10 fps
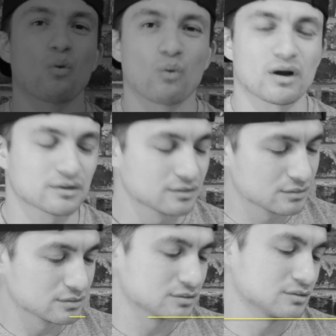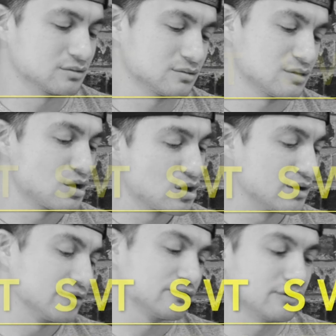One,
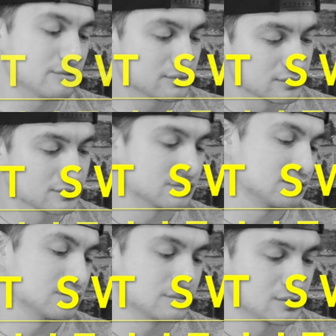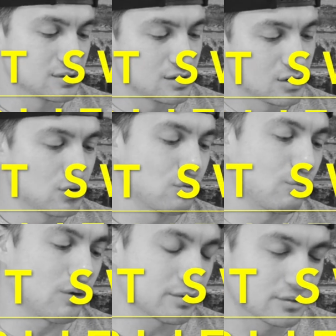two,
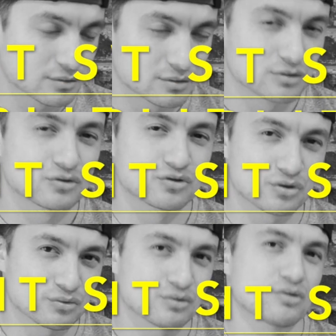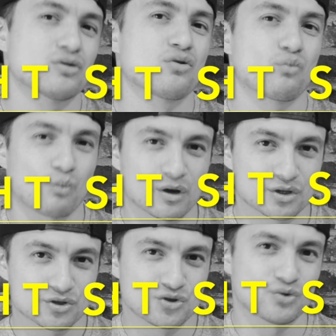one, two, one,
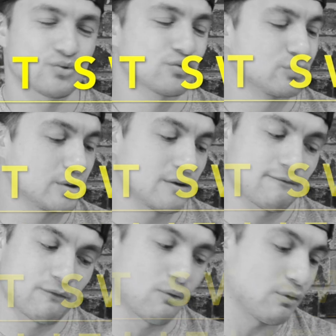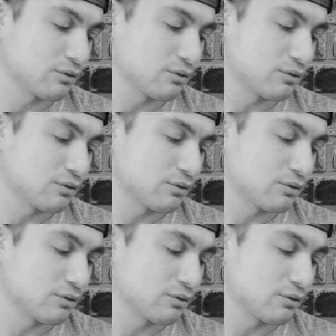two, three, four.